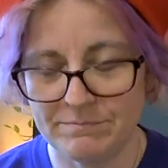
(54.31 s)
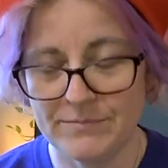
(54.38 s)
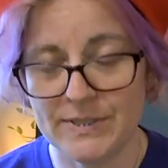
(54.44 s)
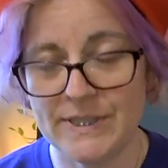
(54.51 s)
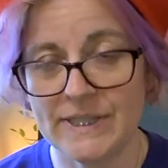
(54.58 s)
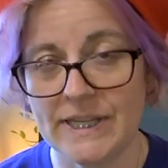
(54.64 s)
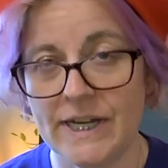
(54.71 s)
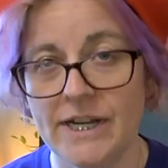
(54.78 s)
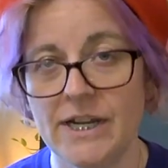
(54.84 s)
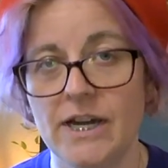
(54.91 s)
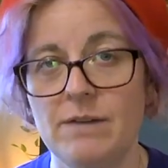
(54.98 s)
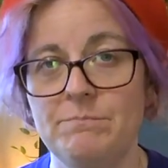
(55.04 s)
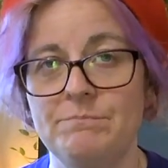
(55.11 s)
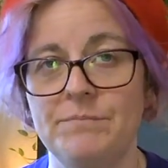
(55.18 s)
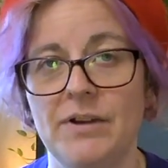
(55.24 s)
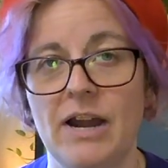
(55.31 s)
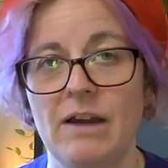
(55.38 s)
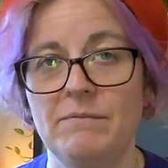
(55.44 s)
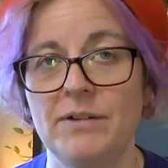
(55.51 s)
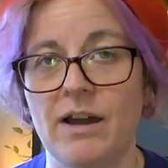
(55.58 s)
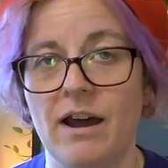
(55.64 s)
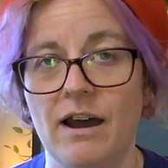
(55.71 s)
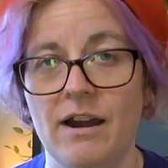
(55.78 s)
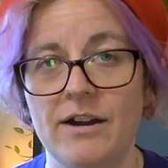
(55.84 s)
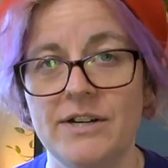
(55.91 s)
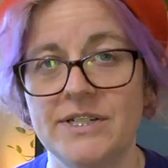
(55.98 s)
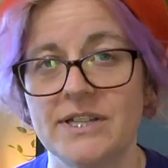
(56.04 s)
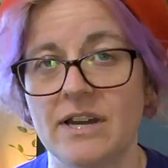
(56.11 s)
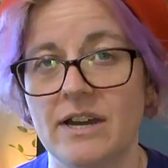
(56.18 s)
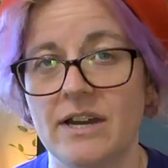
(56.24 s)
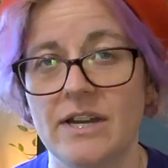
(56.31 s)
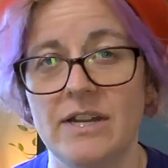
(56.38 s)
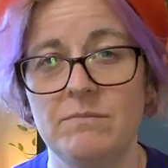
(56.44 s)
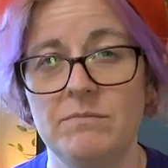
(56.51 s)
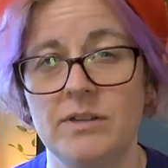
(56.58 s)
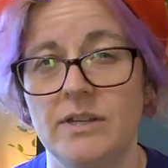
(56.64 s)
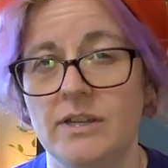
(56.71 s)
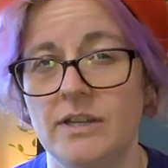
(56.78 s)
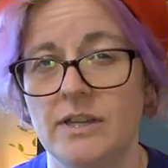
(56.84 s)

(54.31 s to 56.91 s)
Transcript: sitting up, you're having a hard time